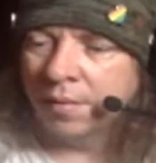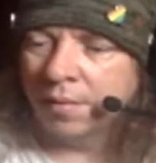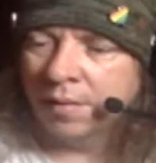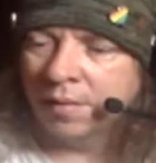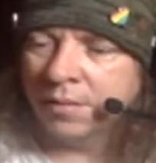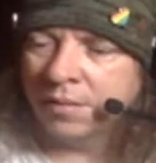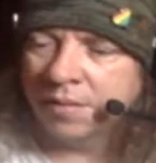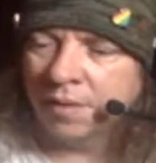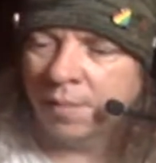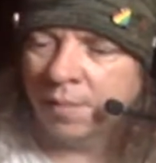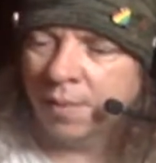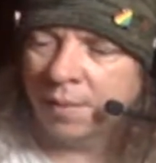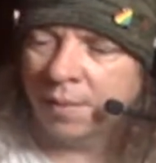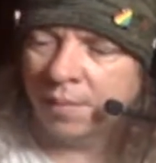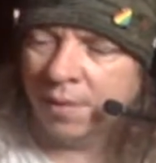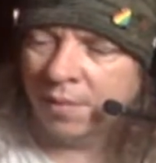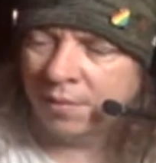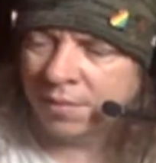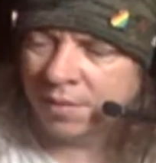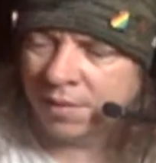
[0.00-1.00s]
oh, I just thought
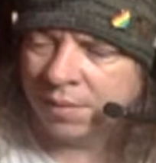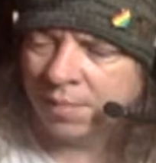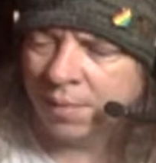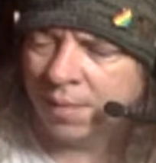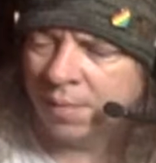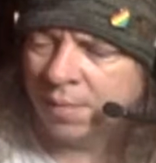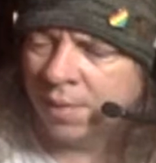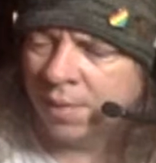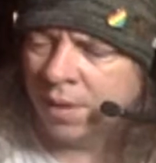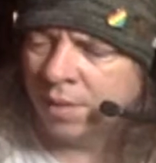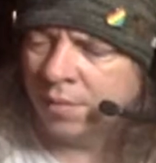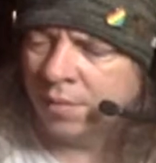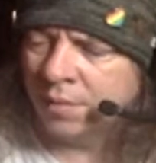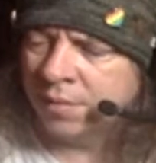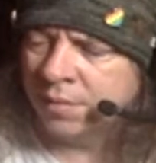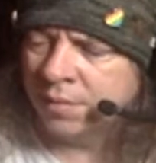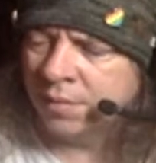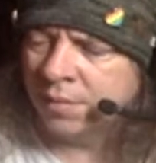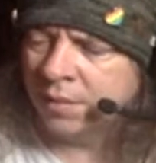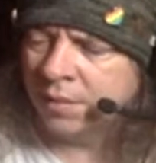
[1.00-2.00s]
about, I was thinking about
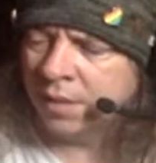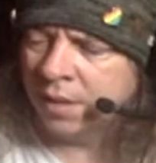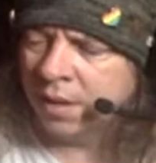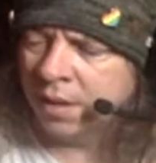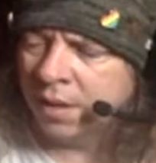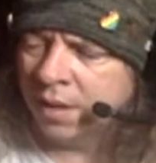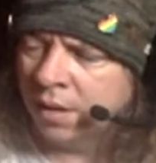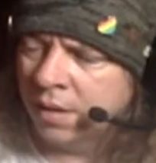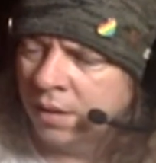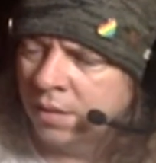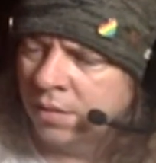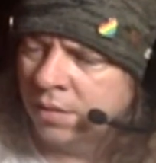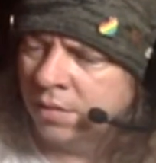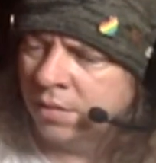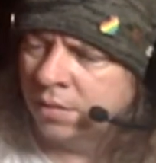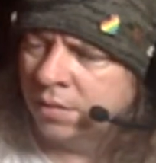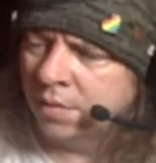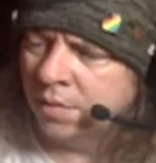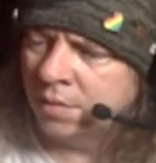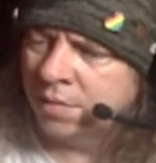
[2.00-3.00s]
pickled
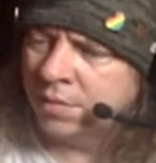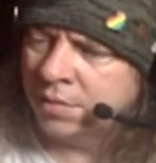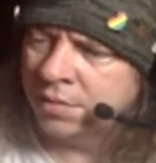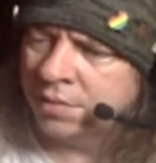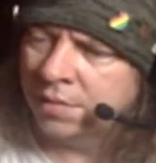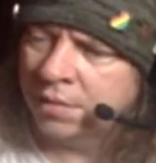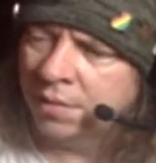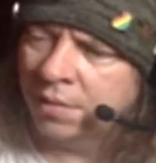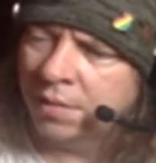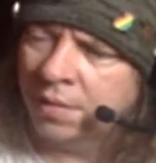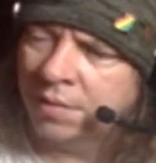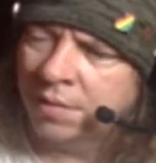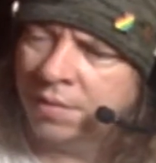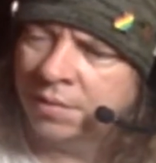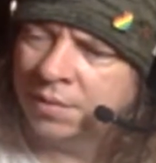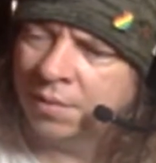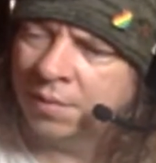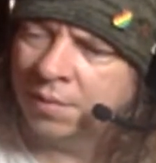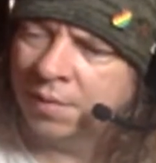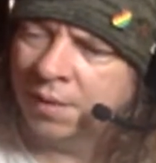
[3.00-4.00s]
eggs. What else is there?
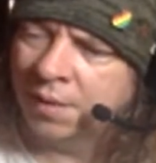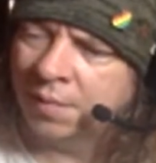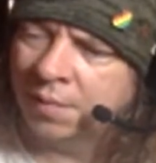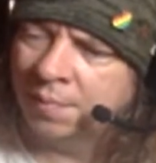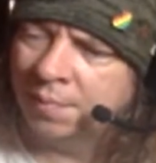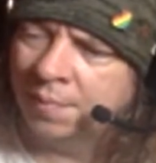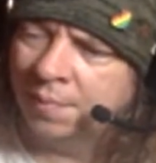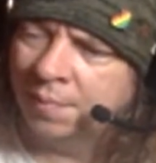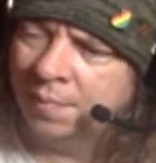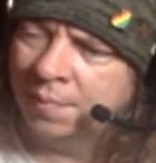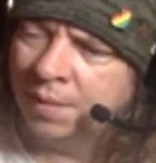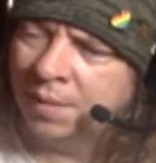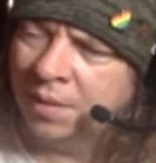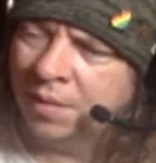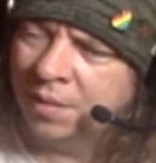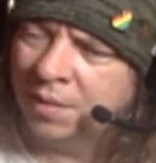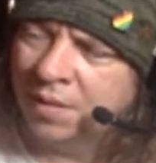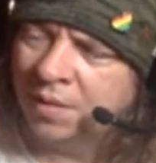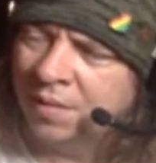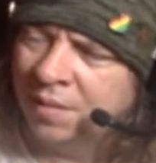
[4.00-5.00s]
Is there like
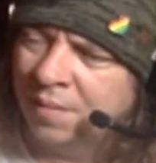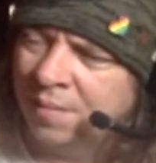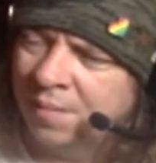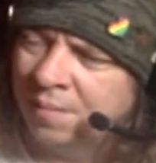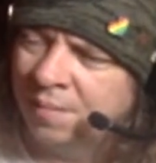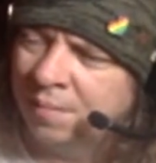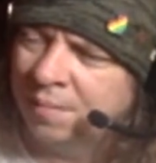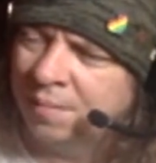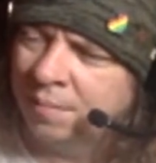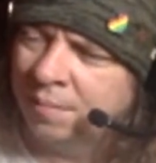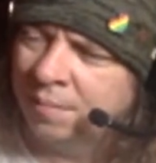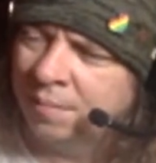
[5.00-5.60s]
pick I